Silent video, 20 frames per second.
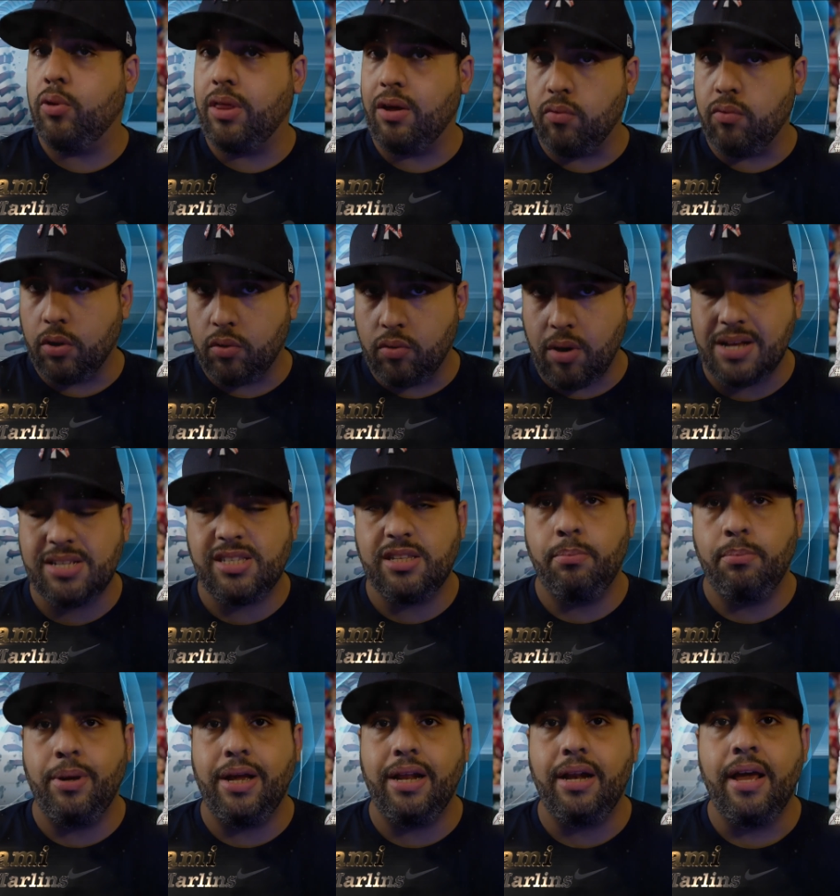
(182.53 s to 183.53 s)
They regressed
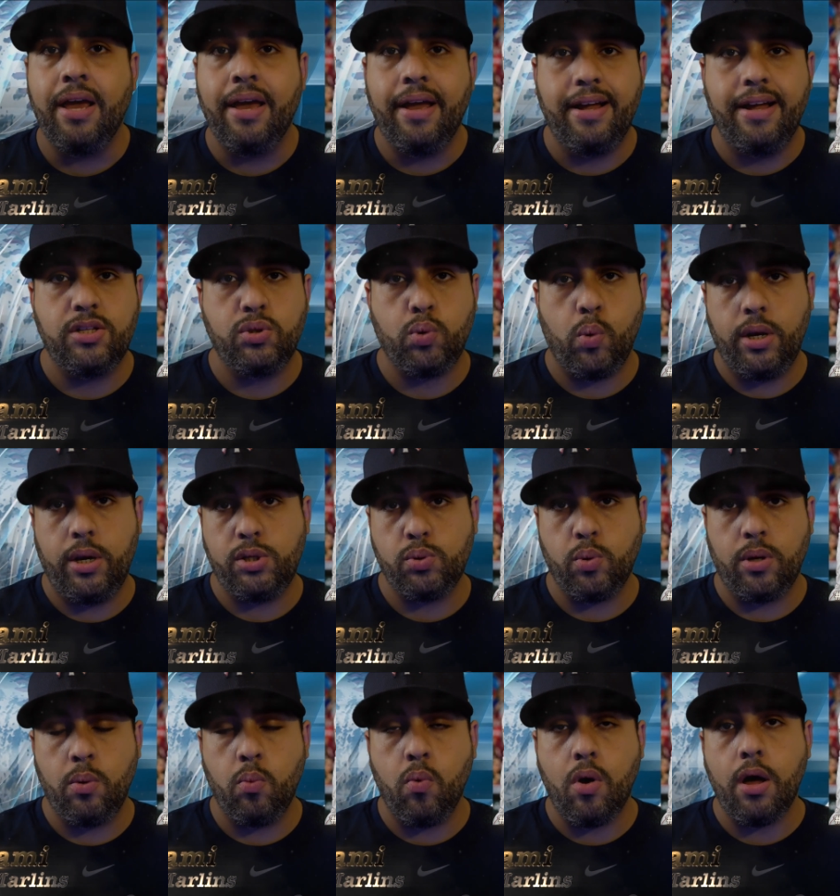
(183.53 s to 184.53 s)
a bit in
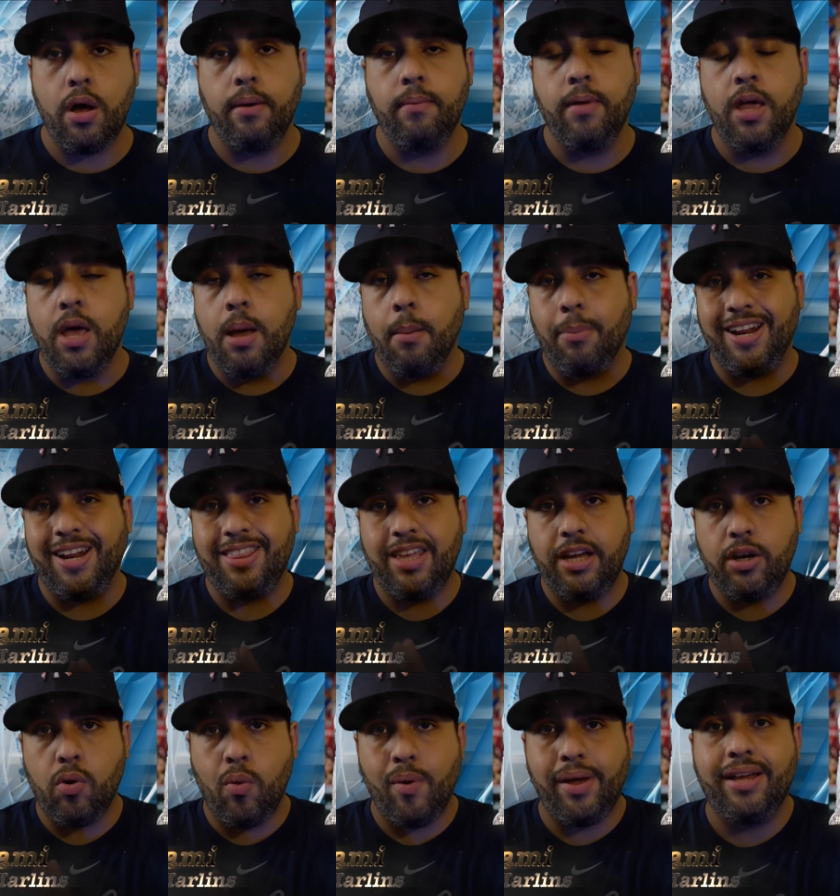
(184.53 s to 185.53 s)
2021, but I
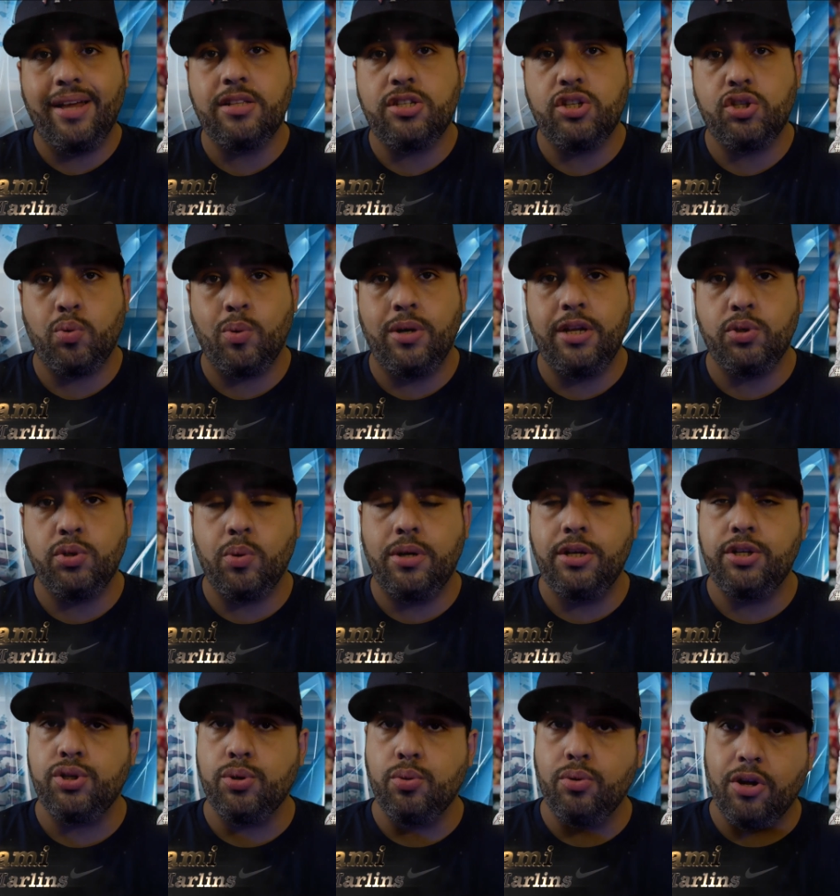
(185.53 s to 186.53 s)
think going into
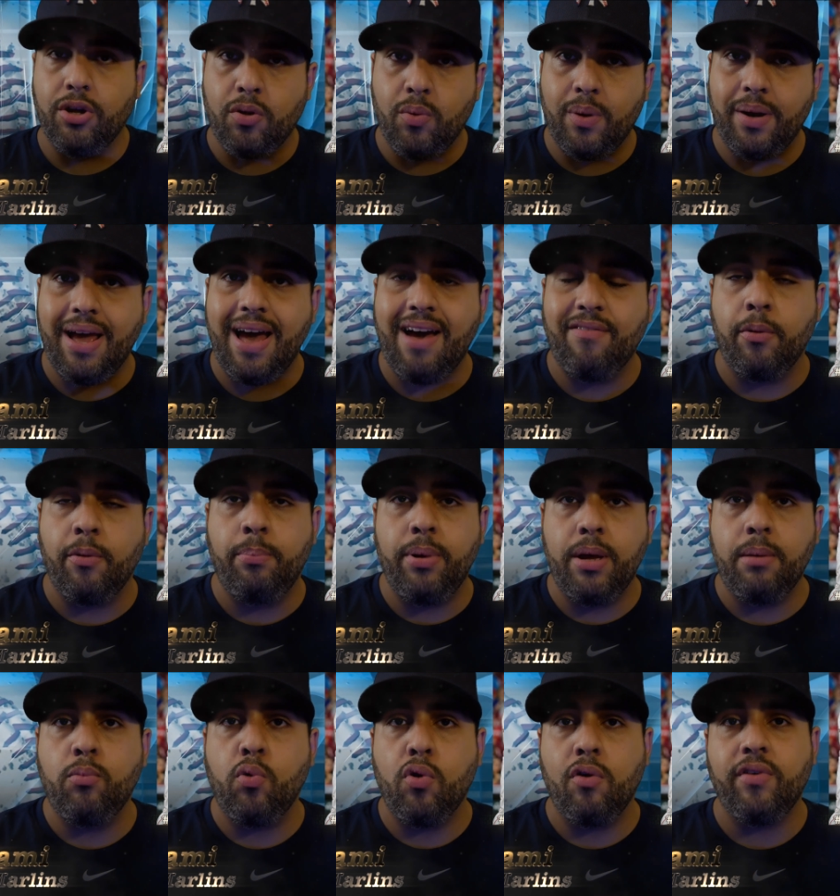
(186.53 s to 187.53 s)
2022, they're going to have a
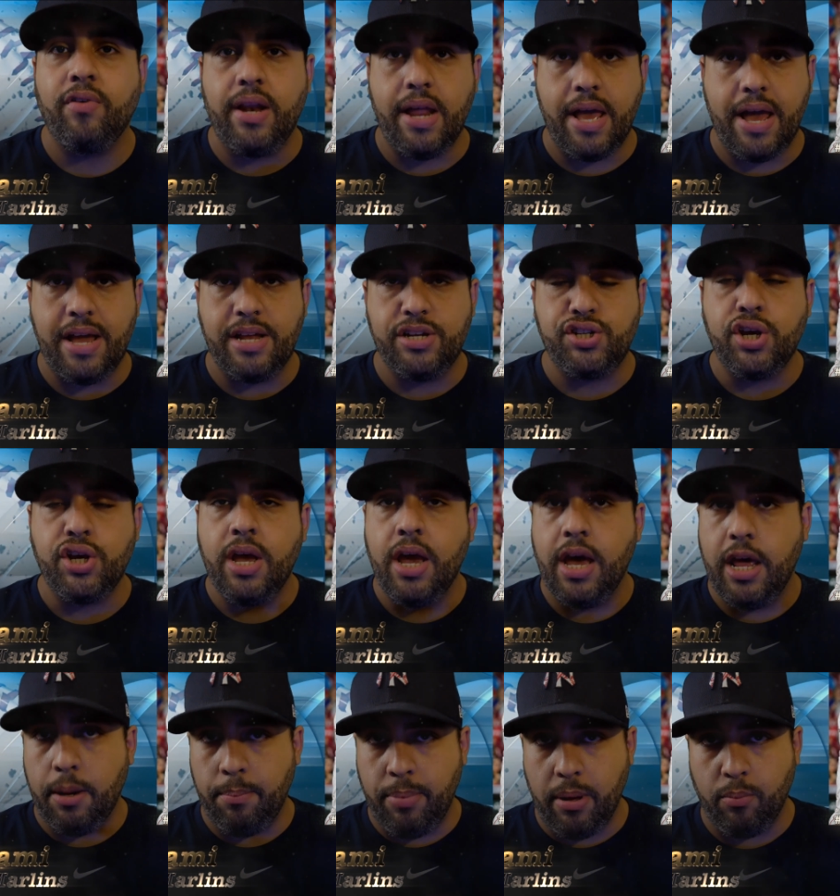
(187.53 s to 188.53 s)
bit more of an edge
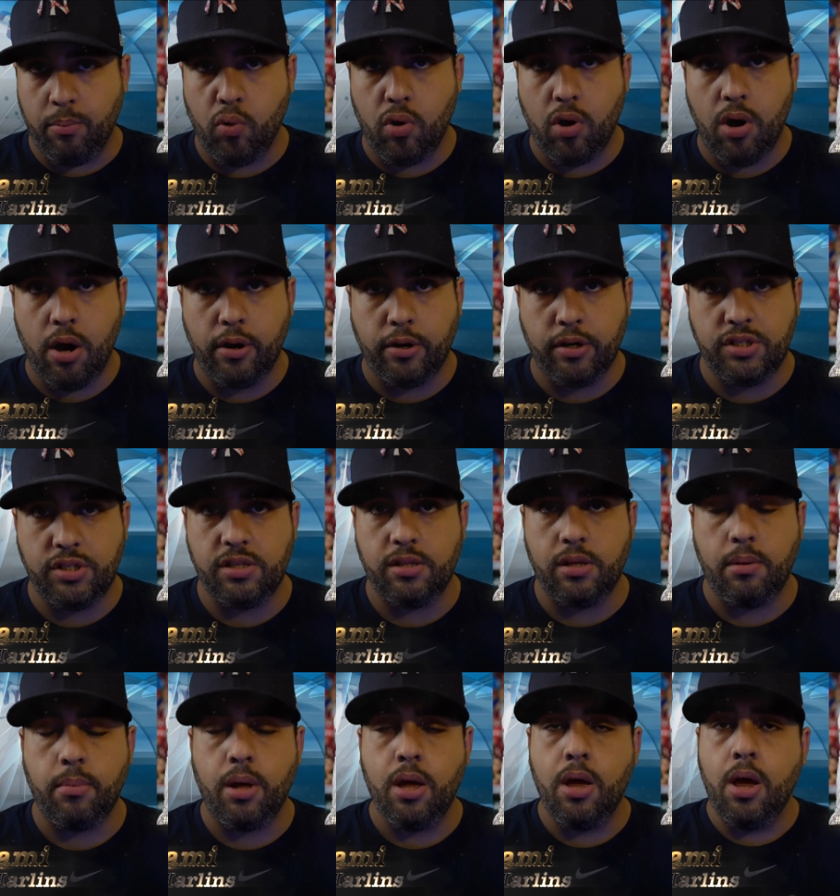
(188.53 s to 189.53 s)
and a bit more hunger to them.